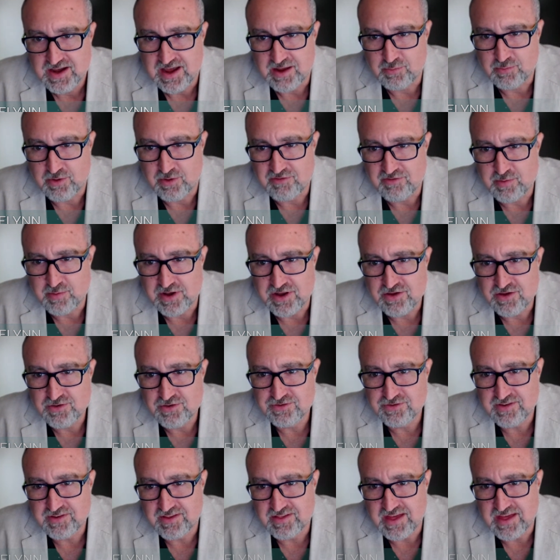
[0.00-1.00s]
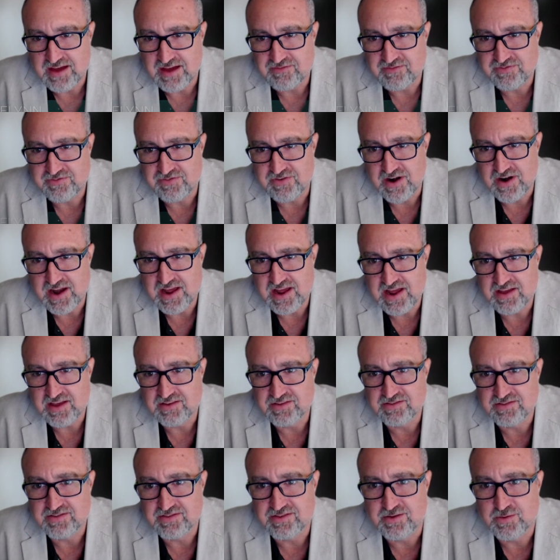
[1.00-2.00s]
And we've been using that
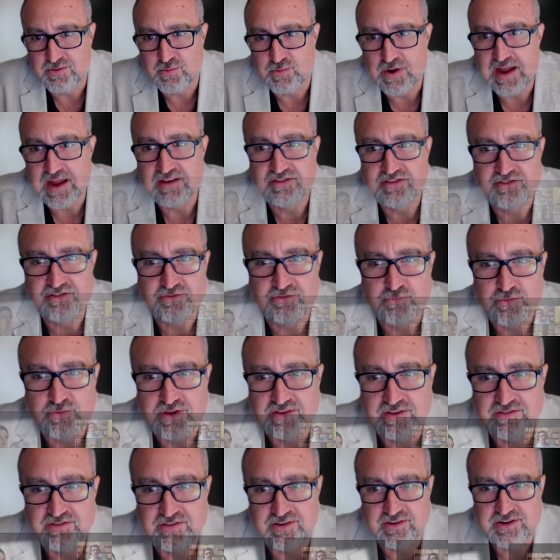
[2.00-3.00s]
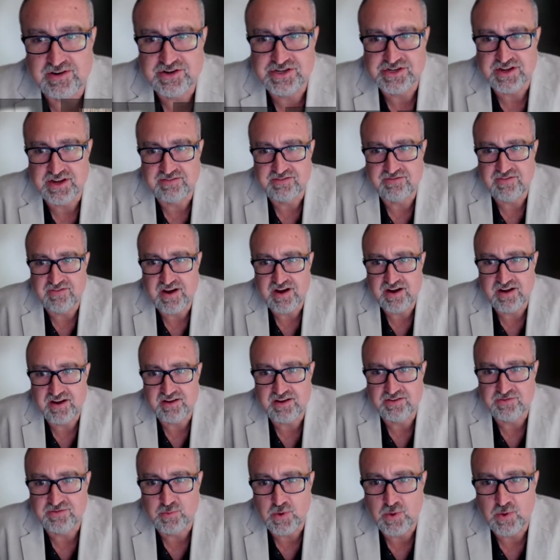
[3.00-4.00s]
phrase, the right to research, in
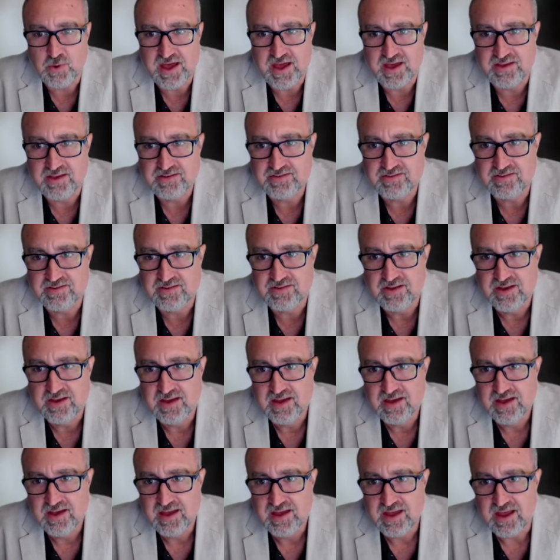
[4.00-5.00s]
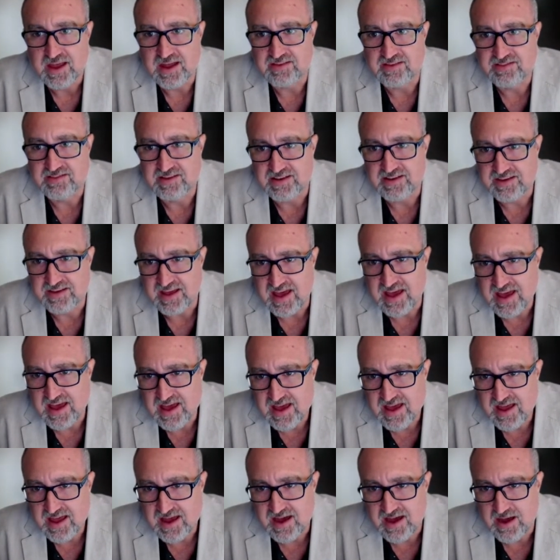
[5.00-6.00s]
various ways. And
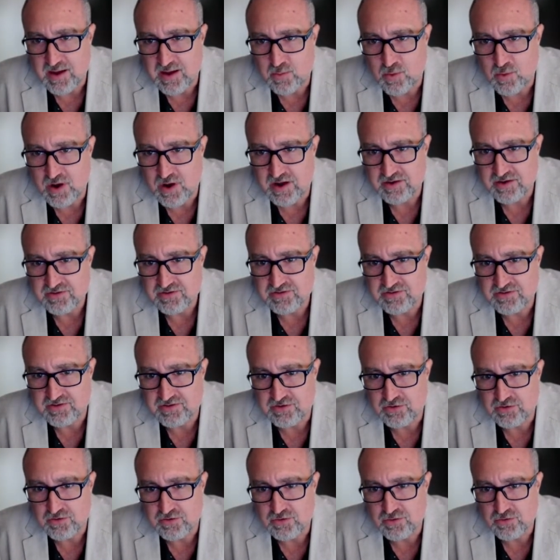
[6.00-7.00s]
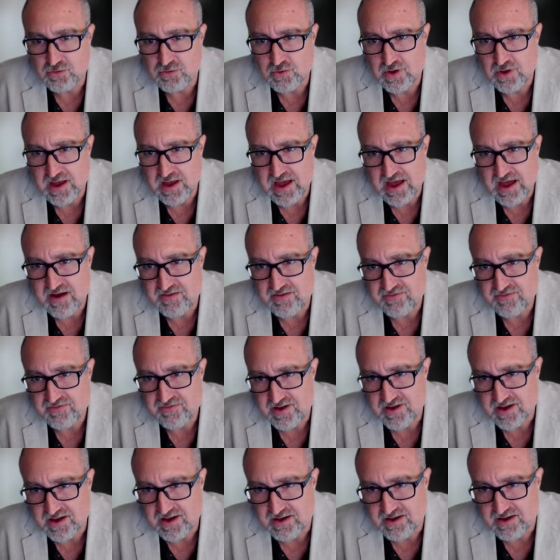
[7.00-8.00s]
today I want to have
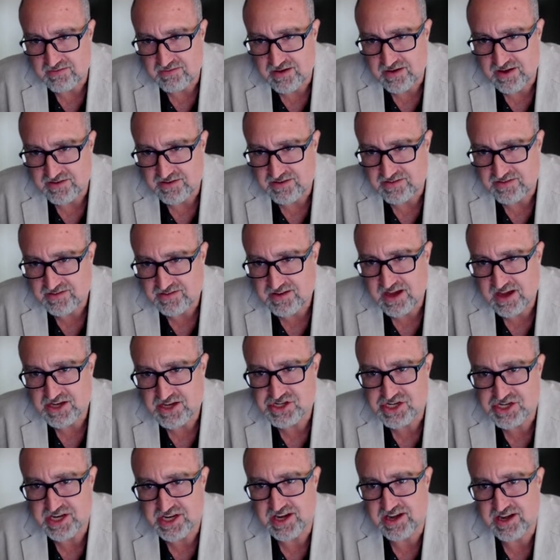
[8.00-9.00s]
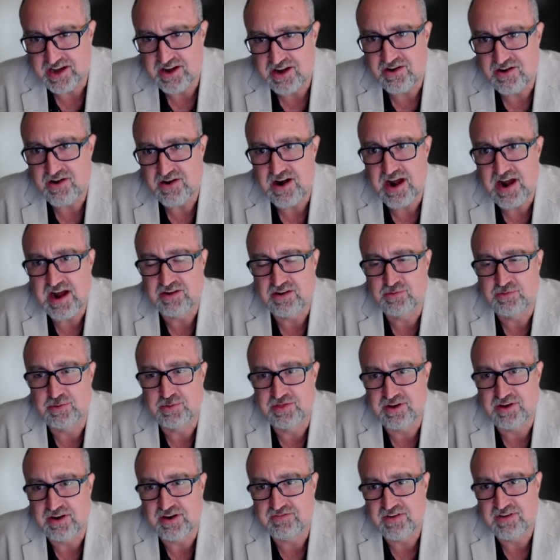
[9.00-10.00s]
a discussion and interact
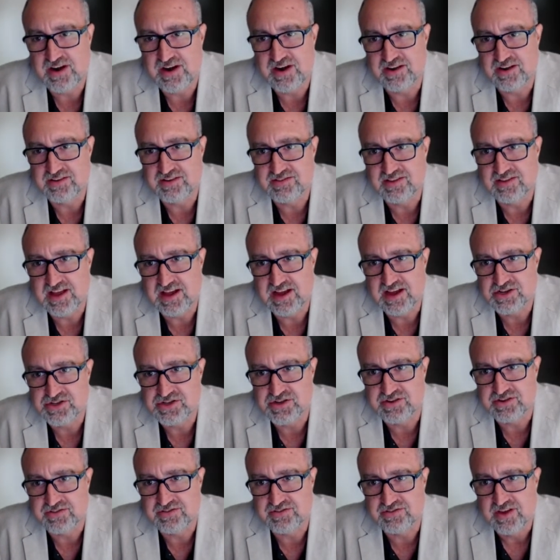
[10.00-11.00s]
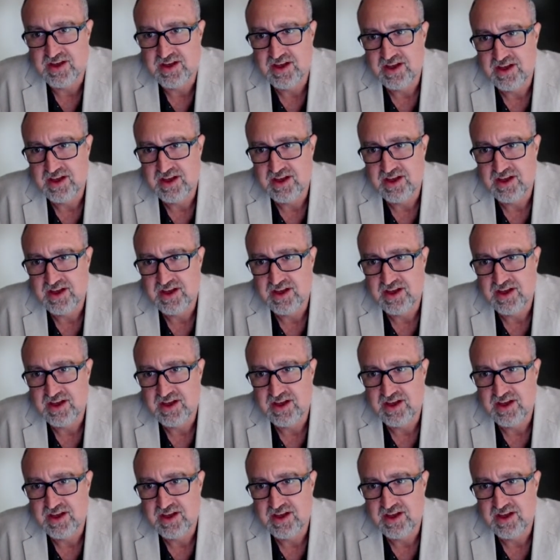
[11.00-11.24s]
with our various lectures